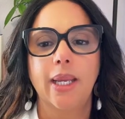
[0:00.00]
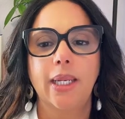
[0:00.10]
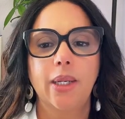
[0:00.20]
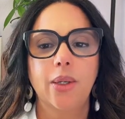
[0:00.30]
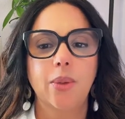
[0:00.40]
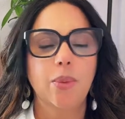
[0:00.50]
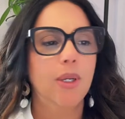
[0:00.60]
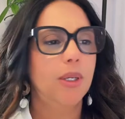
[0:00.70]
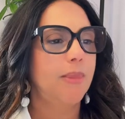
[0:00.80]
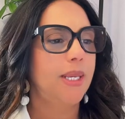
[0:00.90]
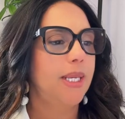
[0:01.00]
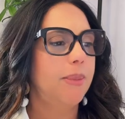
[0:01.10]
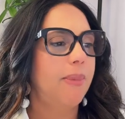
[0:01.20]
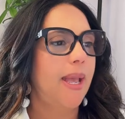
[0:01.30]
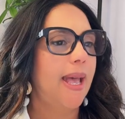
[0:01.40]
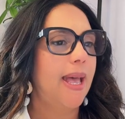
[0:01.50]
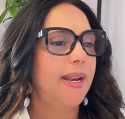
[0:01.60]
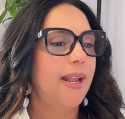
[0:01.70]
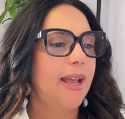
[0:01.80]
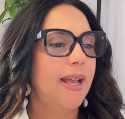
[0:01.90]
Hello, welcome in,
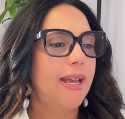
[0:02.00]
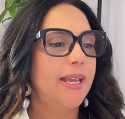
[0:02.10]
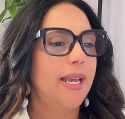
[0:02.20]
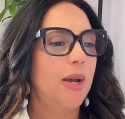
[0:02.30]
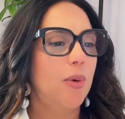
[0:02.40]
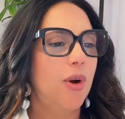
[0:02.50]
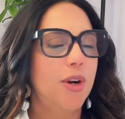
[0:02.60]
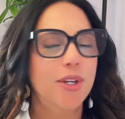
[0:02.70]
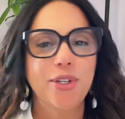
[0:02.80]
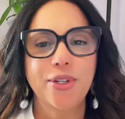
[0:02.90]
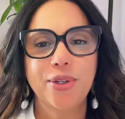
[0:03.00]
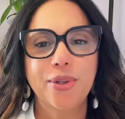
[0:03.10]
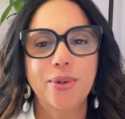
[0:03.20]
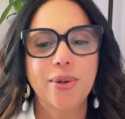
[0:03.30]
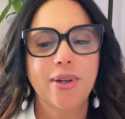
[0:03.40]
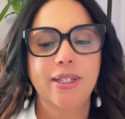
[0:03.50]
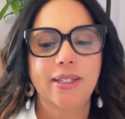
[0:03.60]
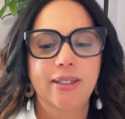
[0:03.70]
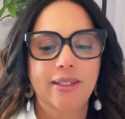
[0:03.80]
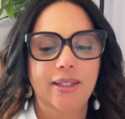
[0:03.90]
Pat. Hi, how are you?
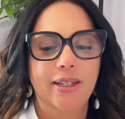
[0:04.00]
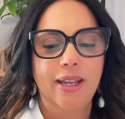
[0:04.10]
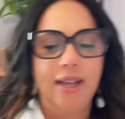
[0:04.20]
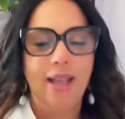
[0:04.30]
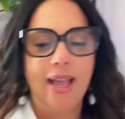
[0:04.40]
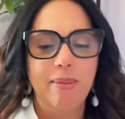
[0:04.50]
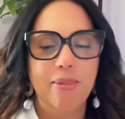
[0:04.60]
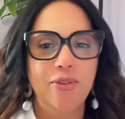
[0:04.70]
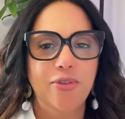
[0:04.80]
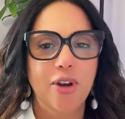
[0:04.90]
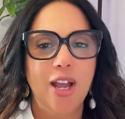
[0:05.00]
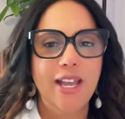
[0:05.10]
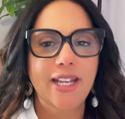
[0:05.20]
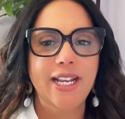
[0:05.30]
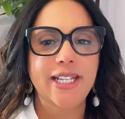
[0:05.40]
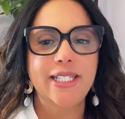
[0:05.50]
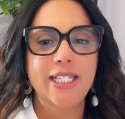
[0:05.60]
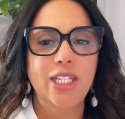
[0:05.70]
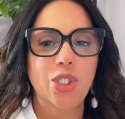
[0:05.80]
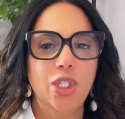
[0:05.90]
Happy Friday,
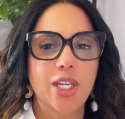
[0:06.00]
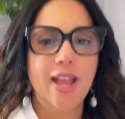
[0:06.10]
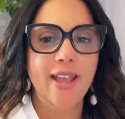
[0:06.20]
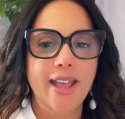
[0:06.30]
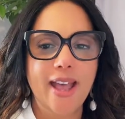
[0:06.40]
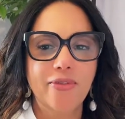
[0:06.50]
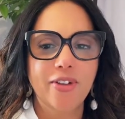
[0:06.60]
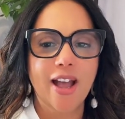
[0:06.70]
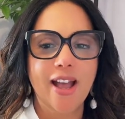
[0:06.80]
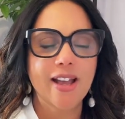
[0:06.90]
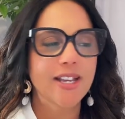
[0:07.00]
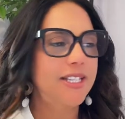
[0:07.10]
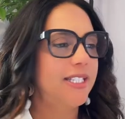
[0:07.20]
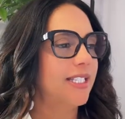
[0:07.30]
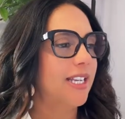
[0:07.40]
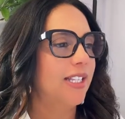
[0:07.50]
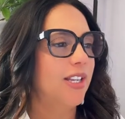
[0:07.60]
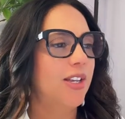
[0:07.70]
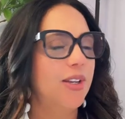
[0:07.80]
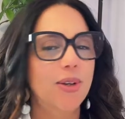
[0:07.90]
TGIF, guys.
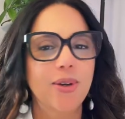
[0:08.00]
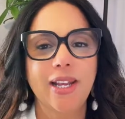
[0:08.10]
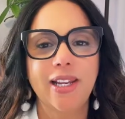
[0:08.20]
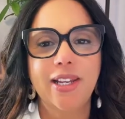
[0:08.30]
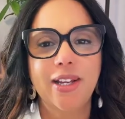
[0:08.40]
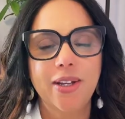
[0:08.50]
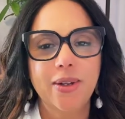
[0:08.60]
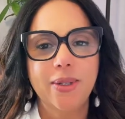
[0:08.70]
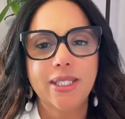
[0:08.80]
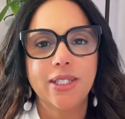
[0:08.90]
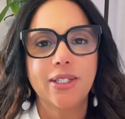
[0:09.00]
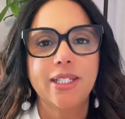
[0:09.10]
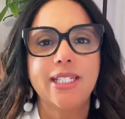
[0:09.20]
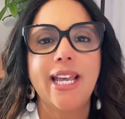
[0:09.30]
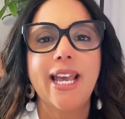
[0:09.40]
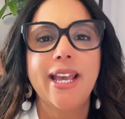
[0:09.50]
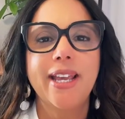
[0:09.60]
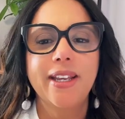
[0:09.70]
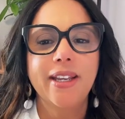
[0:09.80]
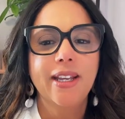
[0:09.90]
Hello. It's a good
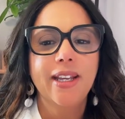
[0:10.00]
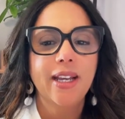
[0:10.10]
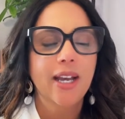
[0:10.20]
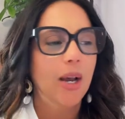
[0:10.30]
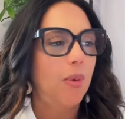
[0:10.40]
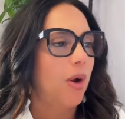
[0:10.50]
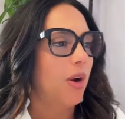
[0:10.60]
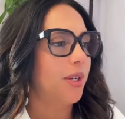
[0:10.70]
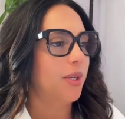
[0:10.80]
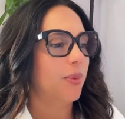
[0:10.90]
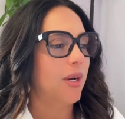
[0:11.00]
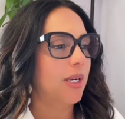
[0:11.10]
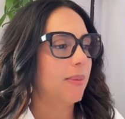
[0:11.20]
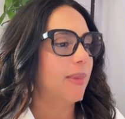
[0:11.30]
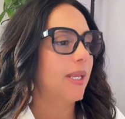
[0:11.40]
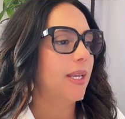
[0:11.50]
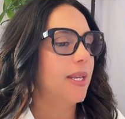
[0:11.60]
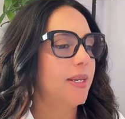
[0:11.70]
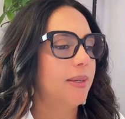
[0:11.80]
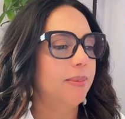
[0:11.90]
day. How are you? Welcome
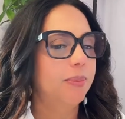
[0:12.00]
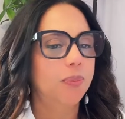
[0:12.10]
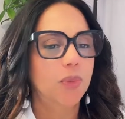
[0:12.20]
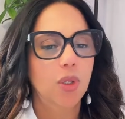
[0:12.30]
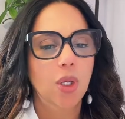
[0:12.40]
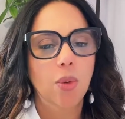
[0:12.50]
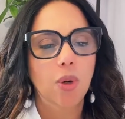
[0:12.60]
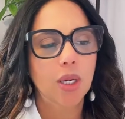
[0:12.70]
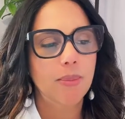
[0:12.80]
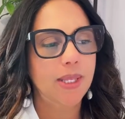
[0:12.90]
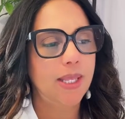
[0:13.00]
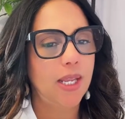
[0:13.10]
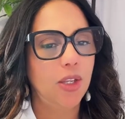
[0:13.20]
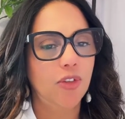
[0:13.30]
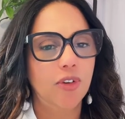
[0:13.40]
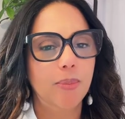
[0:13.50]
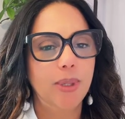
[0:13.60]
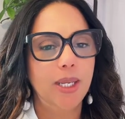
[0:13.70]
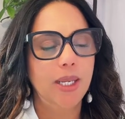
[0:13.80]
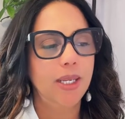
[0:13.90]
in. Welcome in. Thank you for
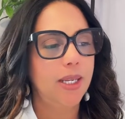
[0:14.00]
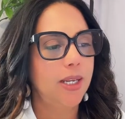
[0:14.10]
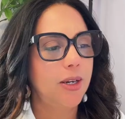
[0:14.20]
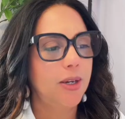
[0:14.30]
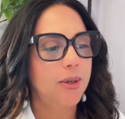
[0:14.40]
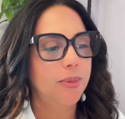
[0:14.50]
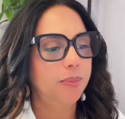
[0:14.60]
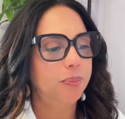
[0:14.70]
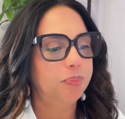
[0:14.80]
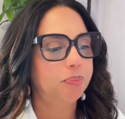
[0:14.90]
being here.